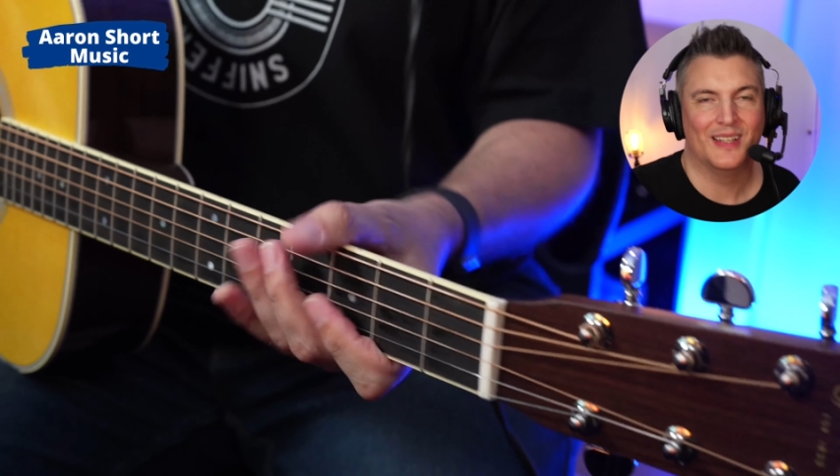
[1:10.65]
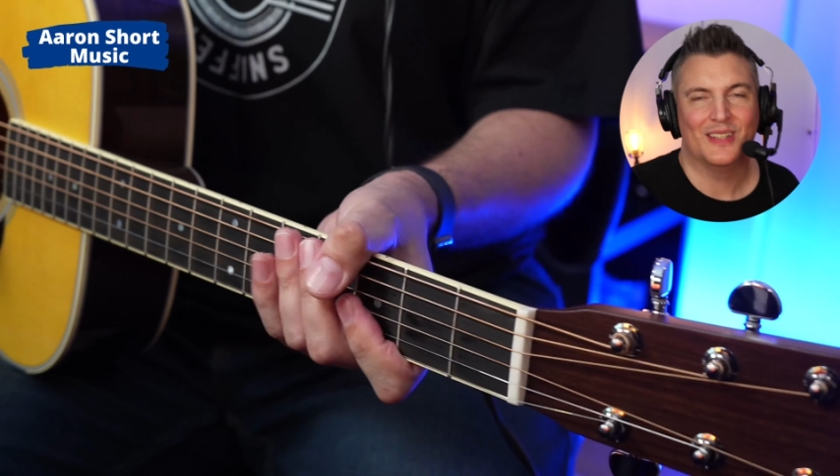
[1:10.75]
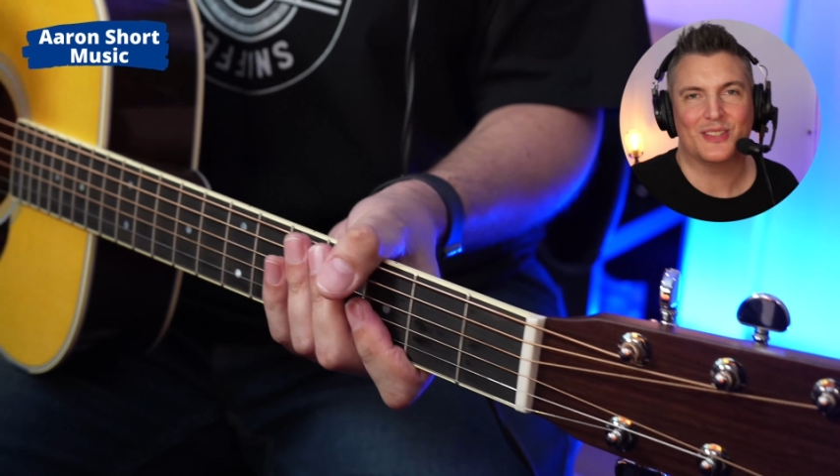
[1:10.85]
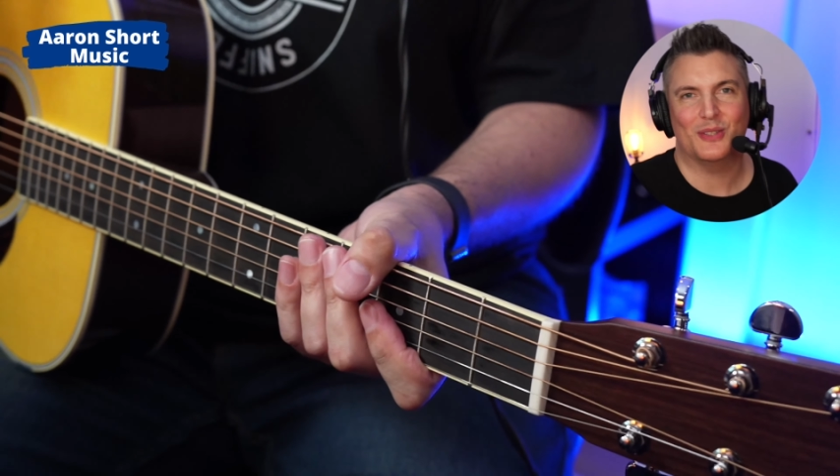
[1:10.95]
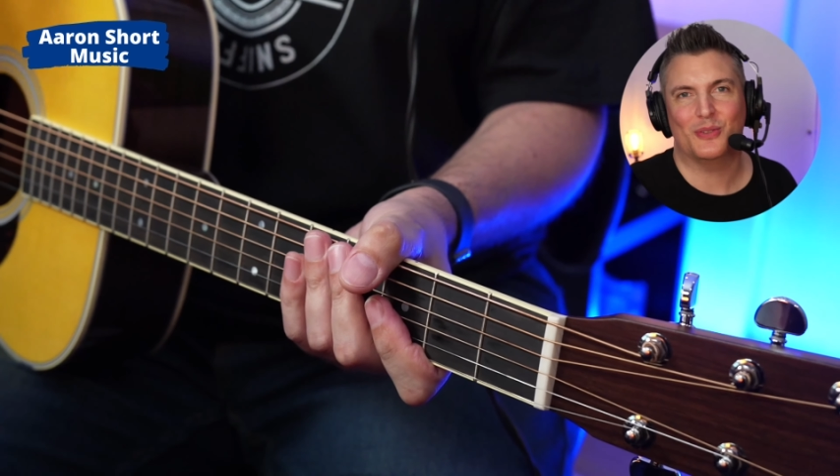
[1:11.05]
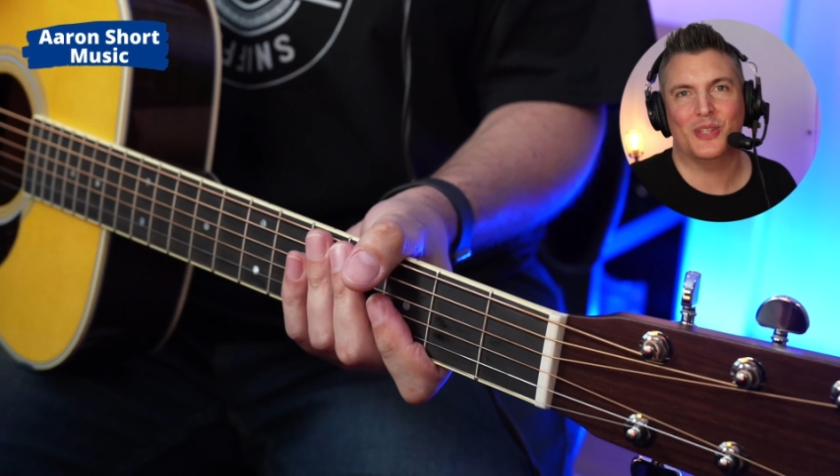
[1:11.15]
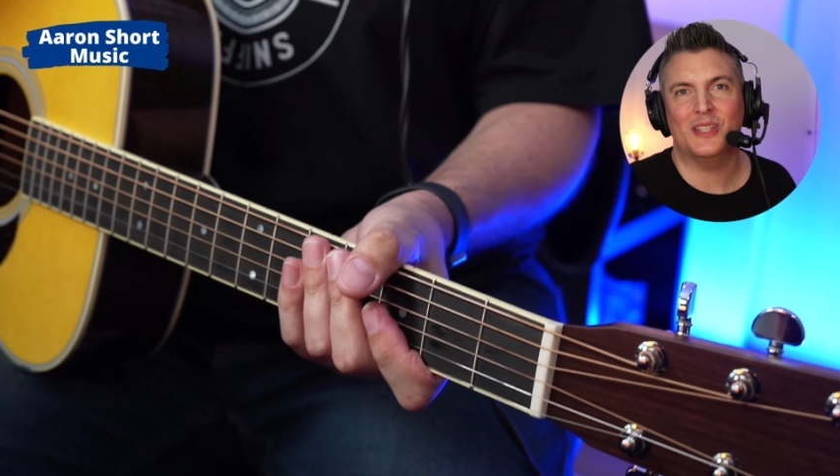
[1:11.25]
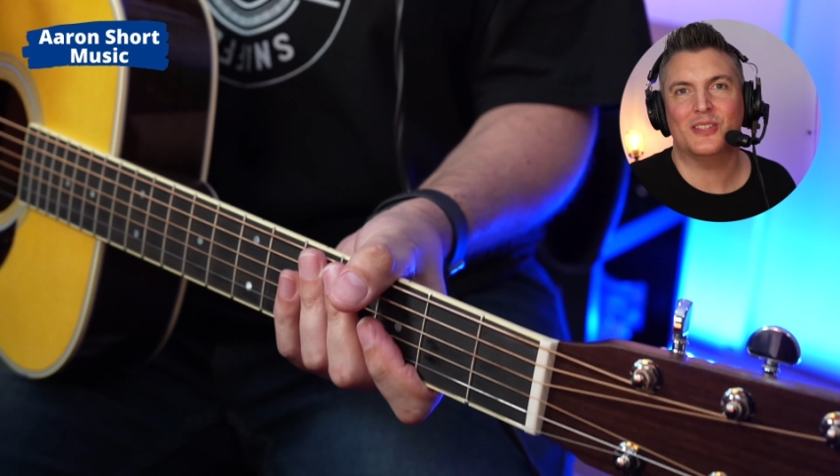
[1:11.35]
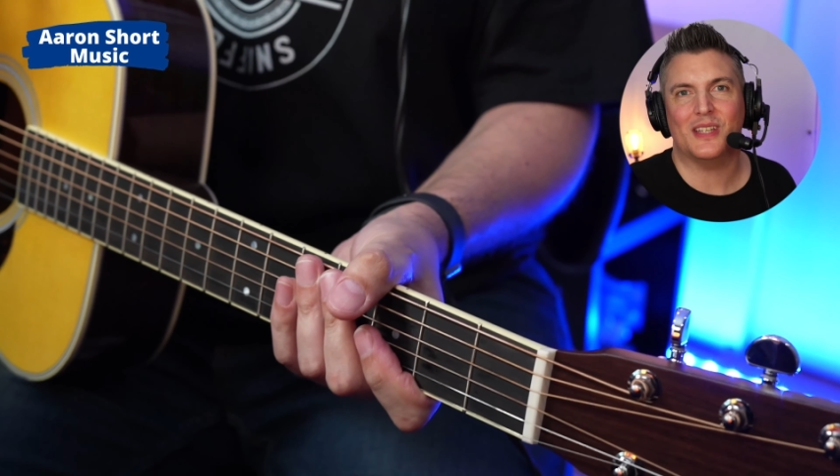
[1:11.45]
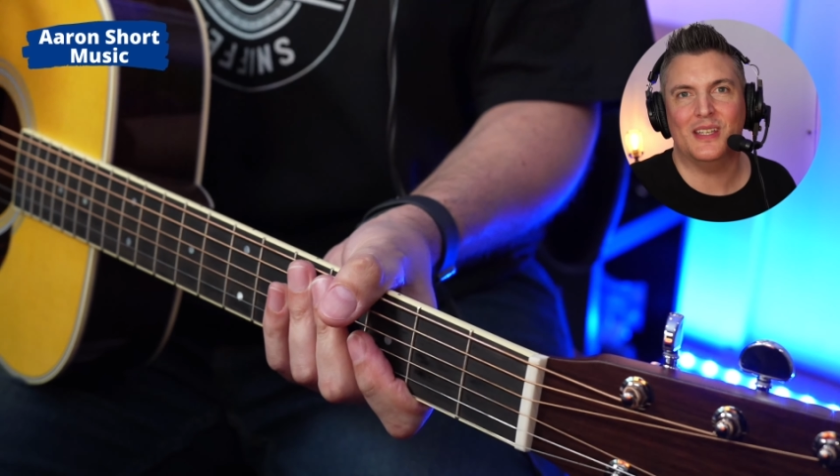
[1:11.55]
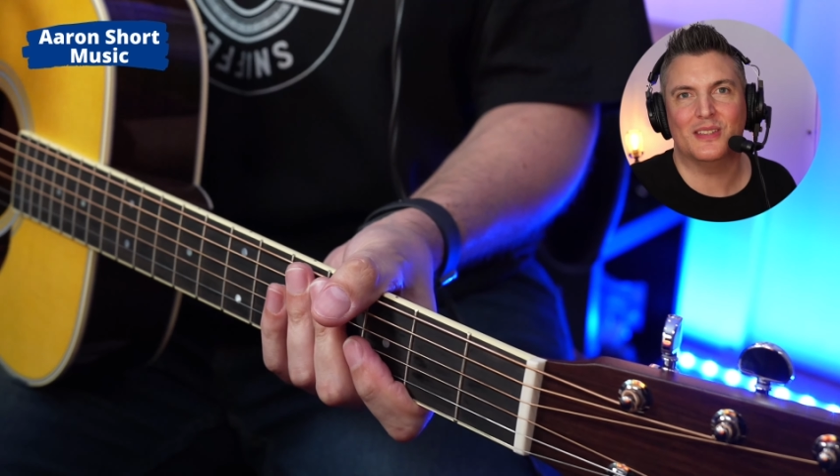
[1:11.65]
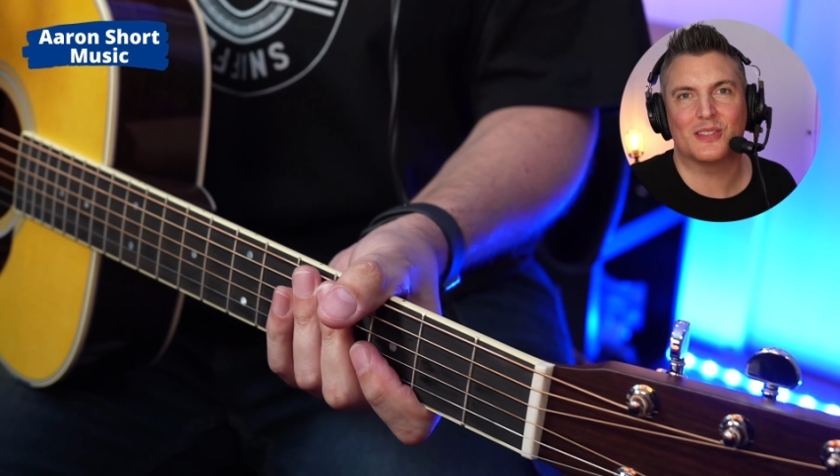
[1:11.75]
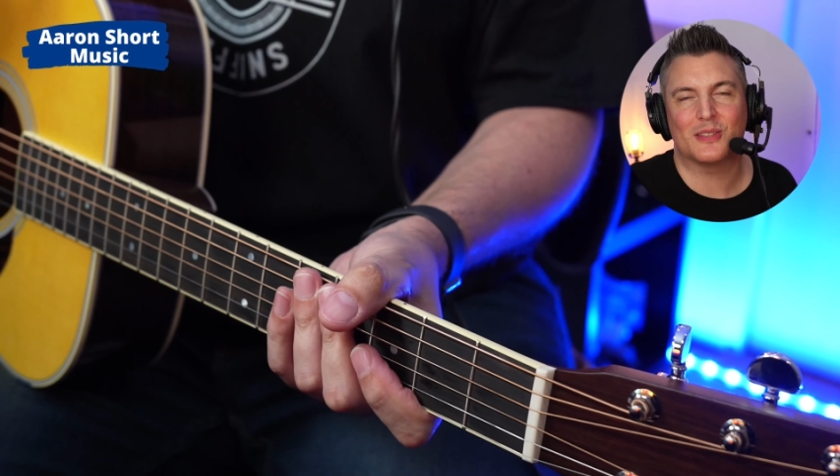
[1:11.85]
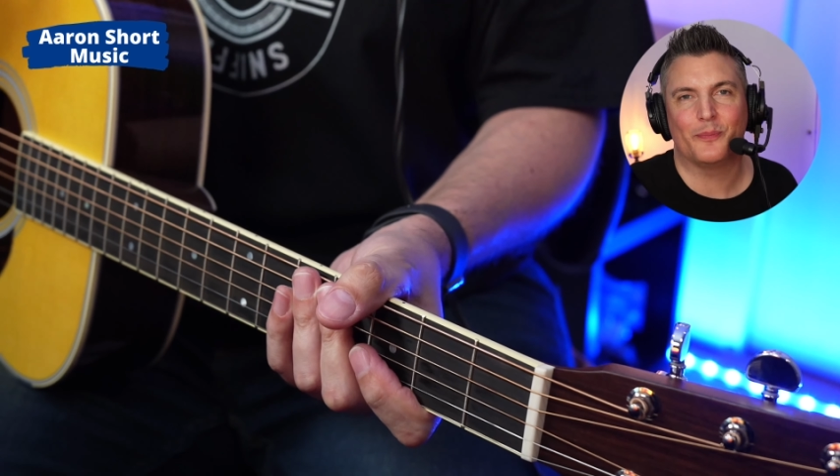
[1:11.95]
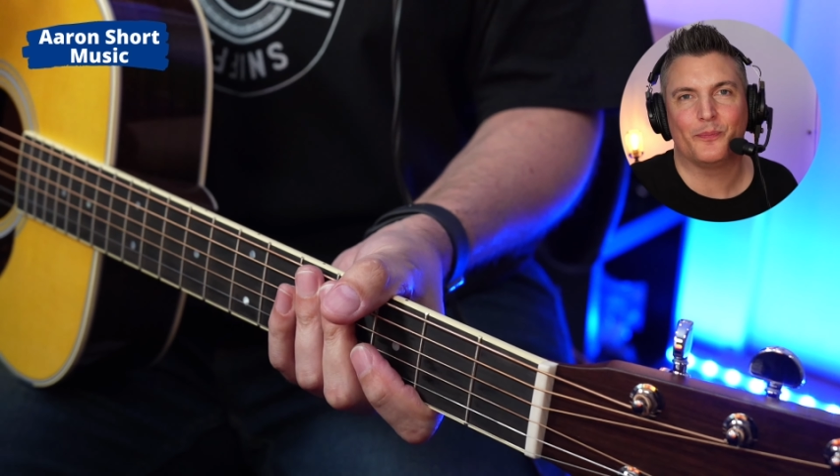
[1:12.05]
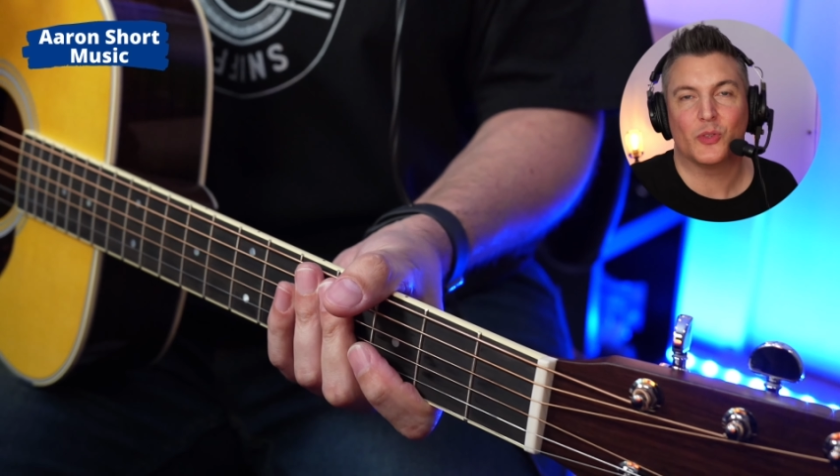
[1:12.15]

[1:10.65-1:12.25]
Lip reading: So this is